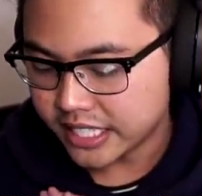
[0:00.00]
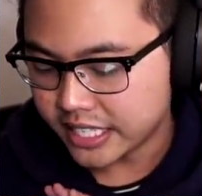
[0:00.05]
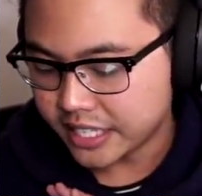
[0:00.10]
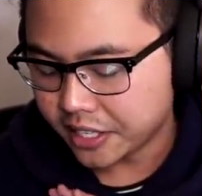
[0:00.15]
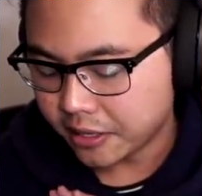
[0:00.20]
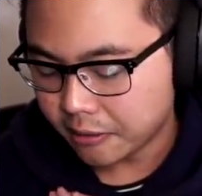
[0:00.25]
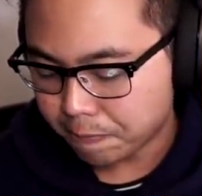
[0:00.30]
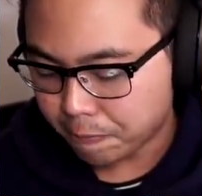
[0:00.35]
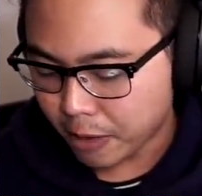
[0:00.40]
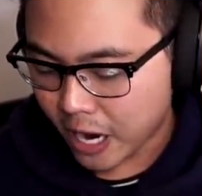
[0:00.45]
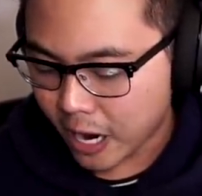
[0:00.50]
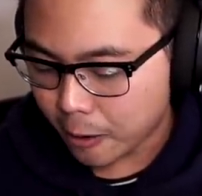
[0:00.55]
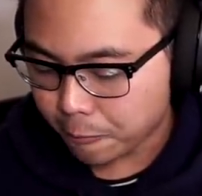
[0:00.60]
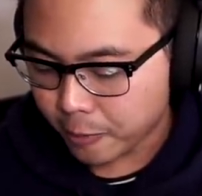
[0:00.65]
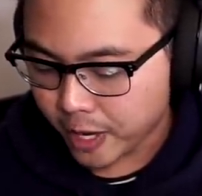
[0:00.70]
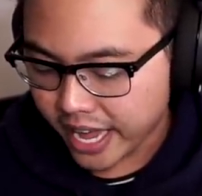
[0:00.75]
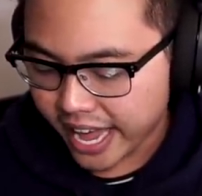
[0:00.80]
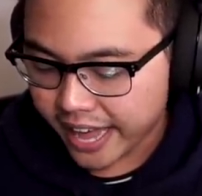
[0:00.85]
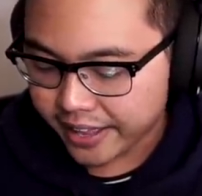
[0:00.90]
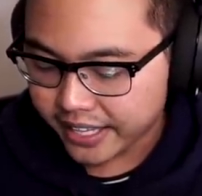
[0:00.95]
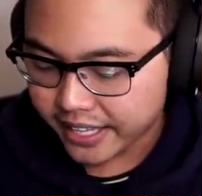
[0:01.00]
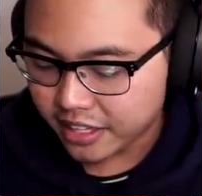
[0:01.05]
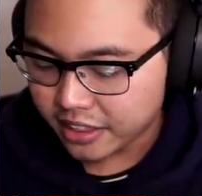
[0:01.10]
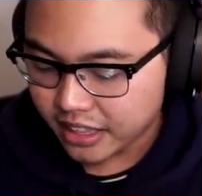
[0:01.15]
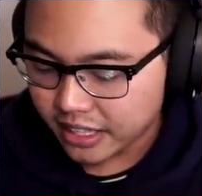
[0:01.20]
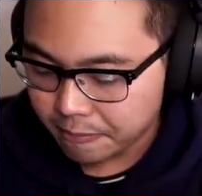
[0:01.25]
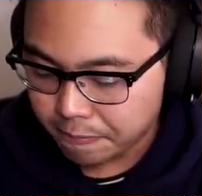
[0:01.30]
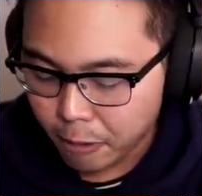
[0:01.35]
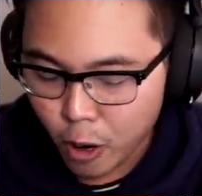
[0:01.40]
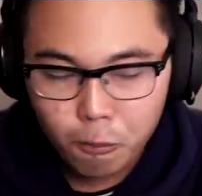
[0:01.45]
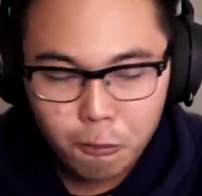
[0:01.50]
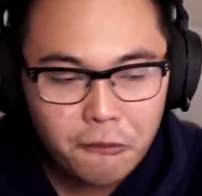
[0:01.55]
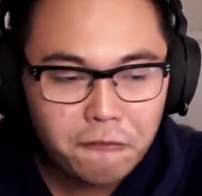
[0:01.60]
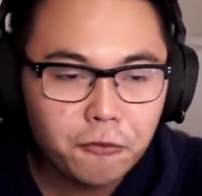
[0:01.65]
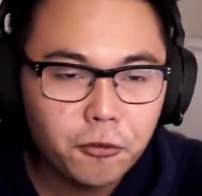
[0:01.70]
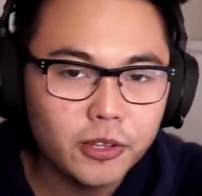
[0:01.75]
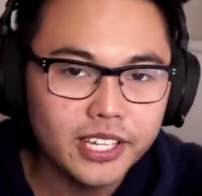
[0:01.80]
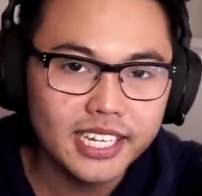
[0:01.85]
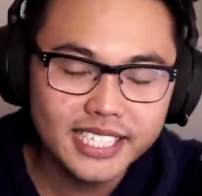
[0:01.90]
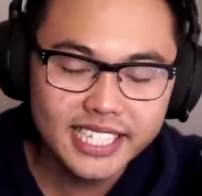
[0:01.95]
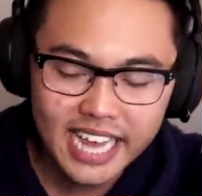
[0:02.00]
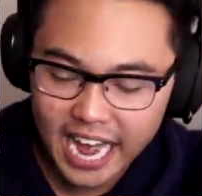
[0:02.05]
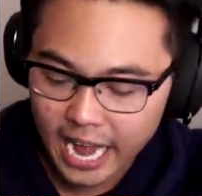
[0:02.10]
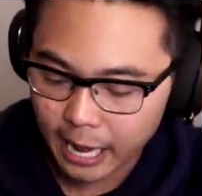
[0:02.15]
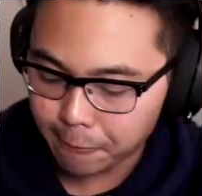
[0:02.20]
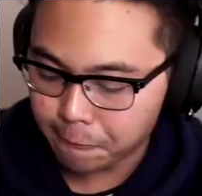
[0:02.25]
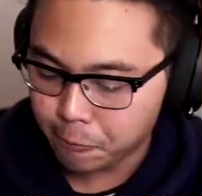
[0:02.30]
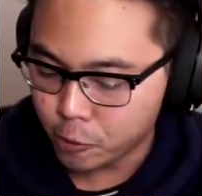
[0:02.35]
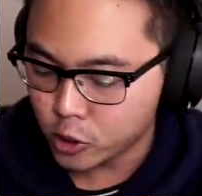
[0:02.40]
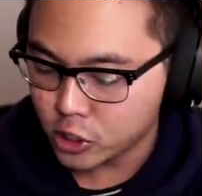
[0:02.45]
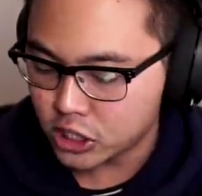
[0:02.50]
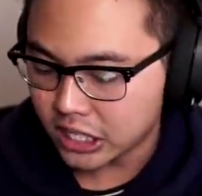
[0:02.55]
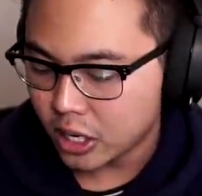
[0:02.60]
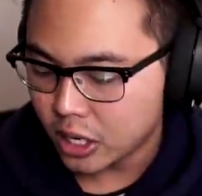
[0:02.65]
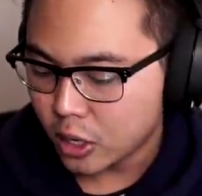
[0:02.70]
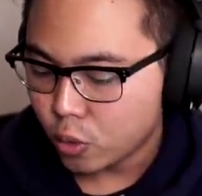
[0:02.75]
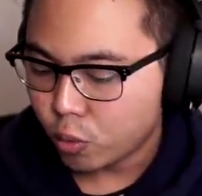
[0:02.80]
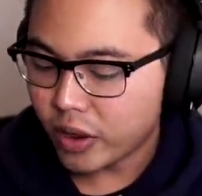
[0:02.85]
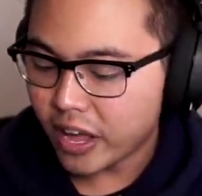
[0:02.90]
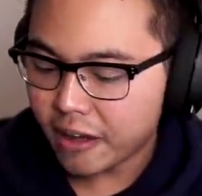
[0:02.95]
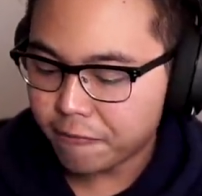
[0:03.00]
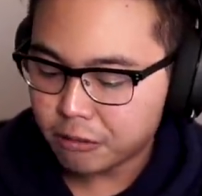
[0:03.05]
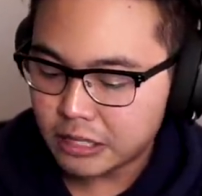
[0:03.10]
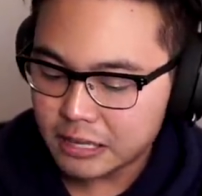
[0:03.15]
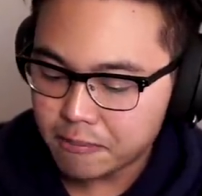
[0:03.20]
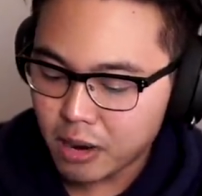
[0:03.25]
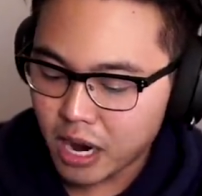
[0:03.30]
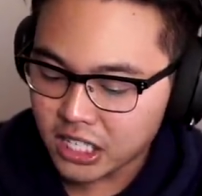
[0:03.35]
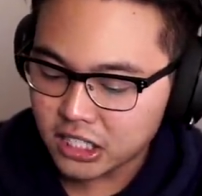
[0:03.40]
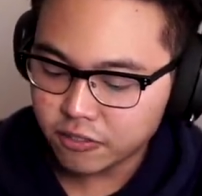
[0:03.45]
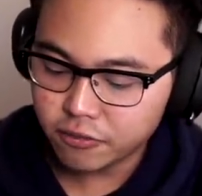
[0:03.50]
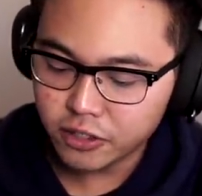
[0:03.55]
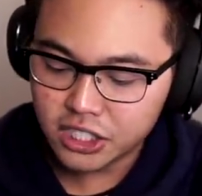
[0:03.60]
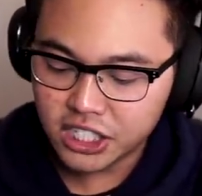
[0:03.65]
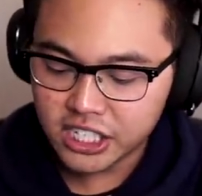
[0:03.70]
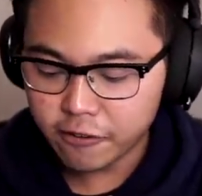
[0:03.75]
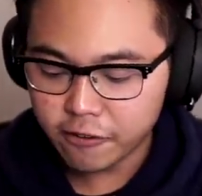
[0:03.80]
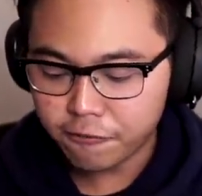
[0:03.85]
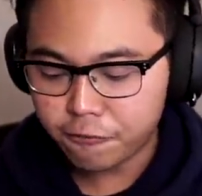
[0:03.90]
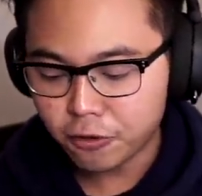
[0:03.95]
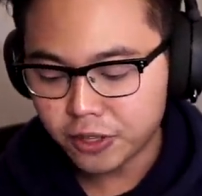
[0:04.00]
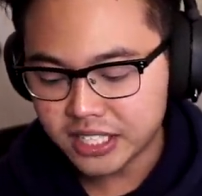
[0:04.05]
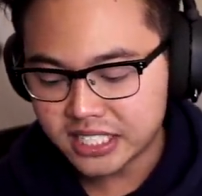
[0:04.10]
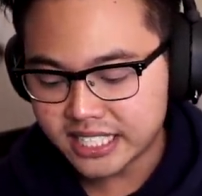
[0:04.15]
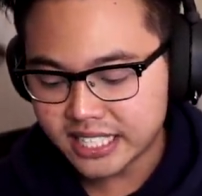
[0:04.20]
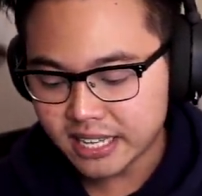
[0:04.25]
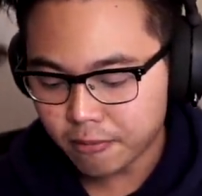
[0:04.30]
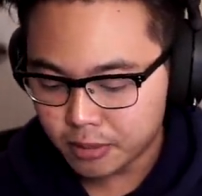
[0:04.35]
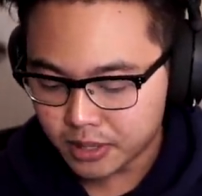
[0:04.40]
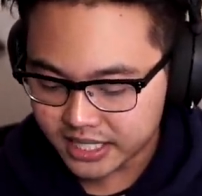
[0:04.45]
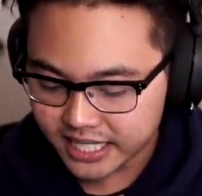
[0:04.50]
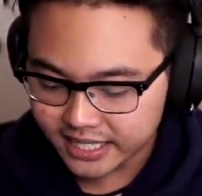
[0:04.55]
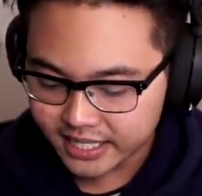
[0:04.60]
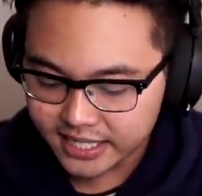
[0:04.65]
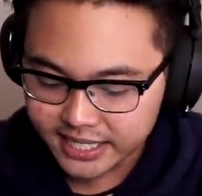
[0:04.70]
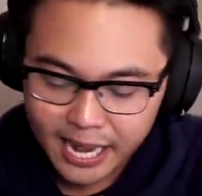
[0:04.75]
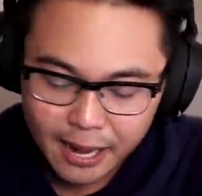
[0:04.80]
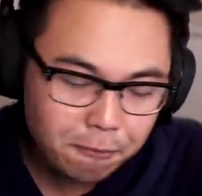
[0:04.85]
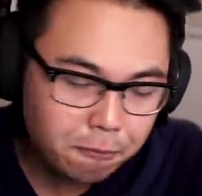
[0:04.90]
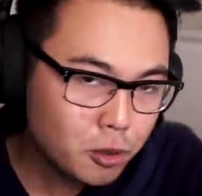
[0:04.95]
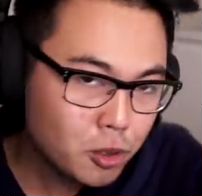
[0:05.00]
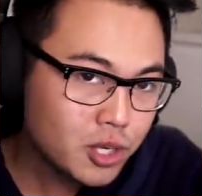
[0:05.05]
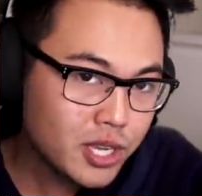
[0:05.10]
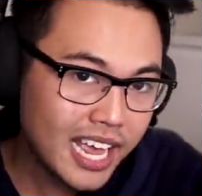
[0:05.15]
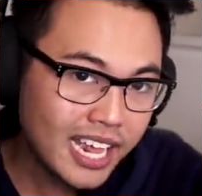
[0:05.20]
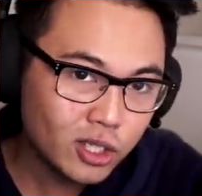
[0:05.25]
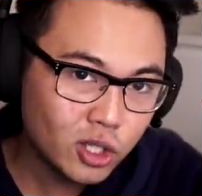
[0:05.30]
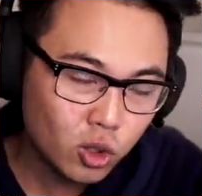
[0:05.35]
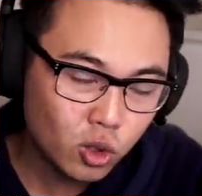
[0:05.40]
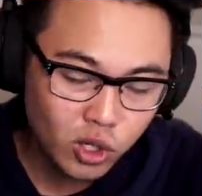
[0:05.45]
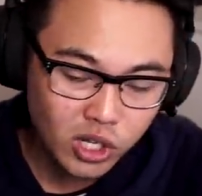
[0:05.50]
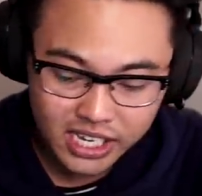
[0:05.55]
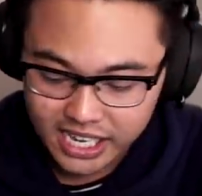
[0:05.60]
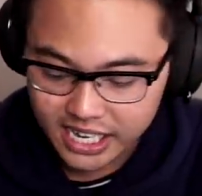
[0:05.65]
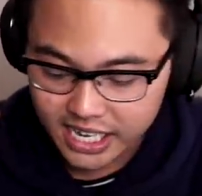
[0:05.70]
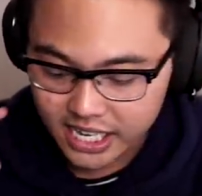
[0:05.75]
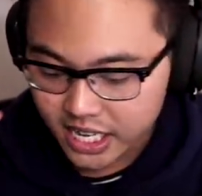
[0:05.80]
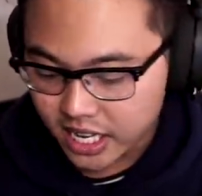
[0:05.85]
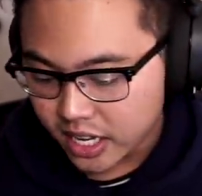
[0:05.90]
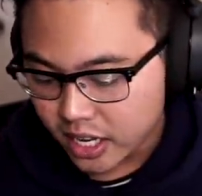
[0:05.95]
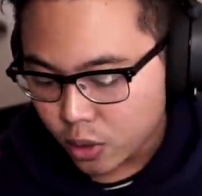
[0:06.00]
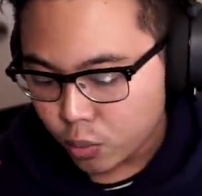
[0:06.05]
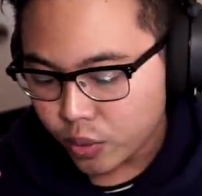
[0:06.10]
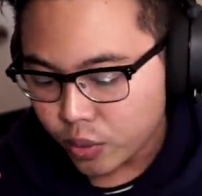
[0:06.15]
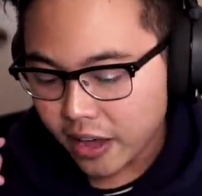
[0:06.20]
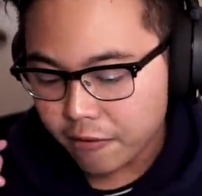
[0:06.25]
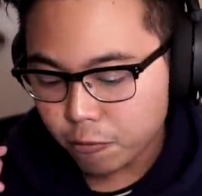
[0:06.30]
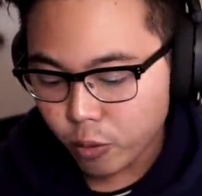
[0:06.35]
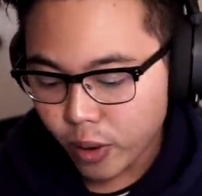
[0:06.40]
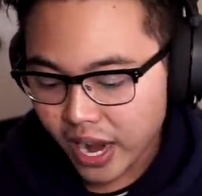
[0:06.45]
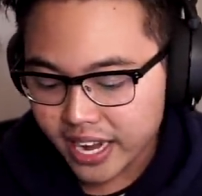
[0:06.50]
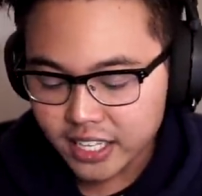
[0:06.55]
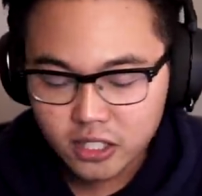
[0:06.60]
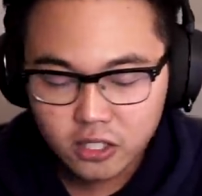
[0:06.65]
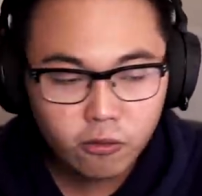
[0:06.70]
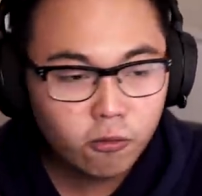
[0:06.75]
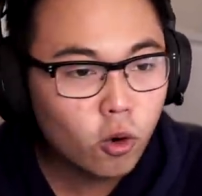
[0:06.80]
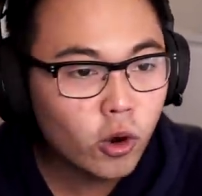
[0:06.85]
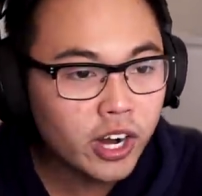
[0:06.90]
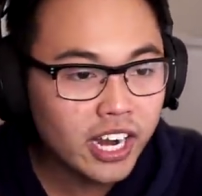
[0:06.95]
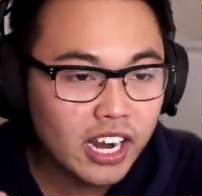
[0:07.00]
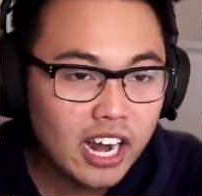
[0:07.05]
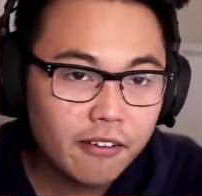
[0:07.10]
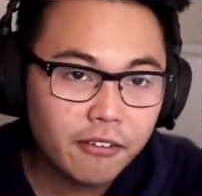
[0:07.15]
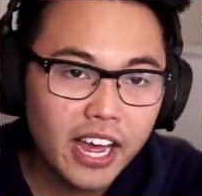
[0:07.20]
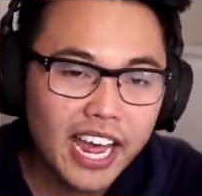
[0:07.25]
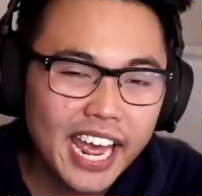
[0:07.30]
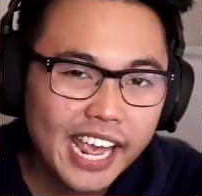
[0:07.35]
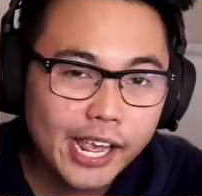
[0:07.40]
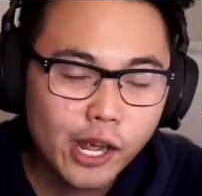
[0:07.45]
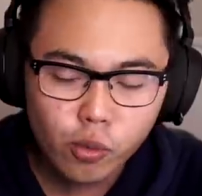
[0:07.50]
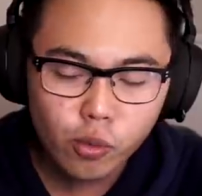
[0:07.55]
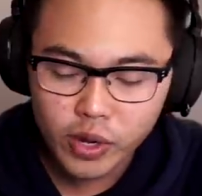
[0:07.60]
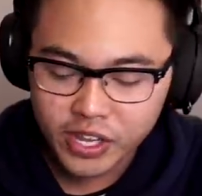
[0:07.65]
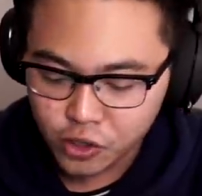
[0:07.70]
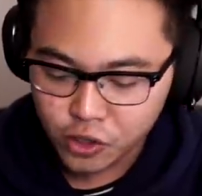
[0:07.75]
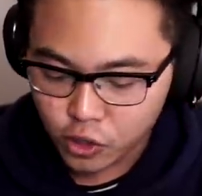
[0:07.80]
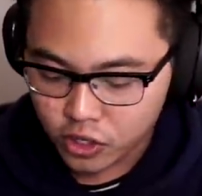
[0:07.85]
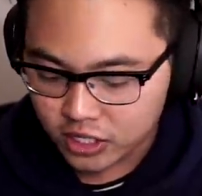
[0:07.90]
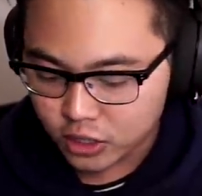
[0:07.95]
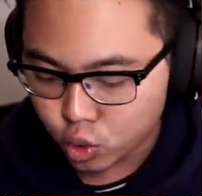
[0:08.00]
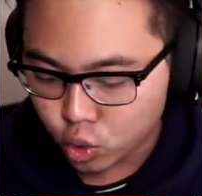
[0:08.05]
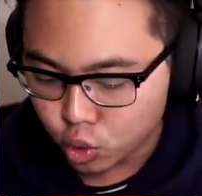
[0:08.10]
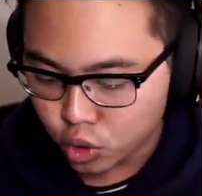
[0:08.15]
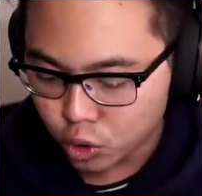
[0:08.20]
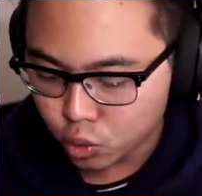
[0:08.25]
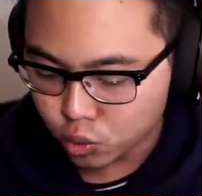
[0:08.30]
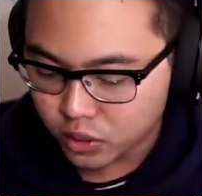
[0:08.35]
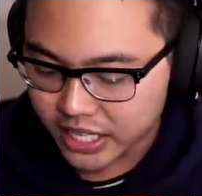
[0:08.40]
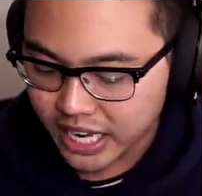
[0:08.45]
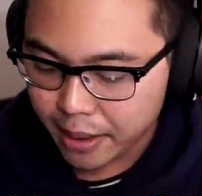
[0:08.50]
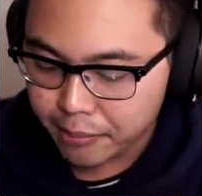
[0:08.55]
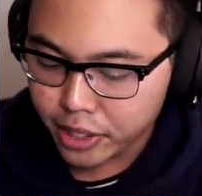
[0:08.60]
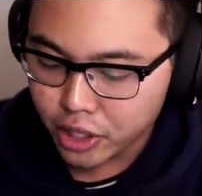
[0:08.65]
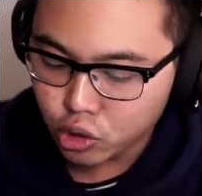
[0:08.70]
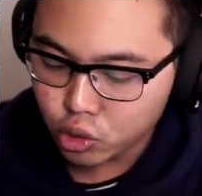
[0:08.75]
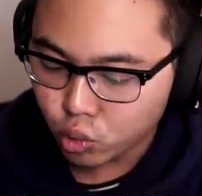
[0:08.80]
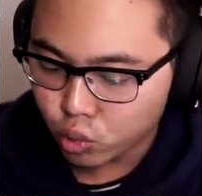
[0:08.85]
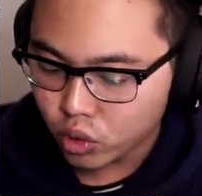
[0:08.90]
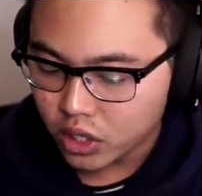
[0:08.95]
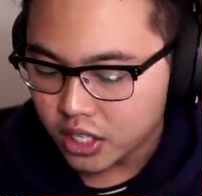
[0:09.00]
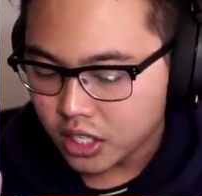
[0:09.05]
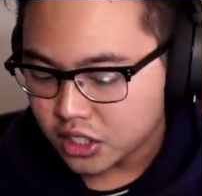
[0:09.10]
the Baba, and then the Bulma for the attack boost. We have the Majin Vegeta for the 70% stat boost and 2 key. We have Raditz for another AoE unit to deal damage.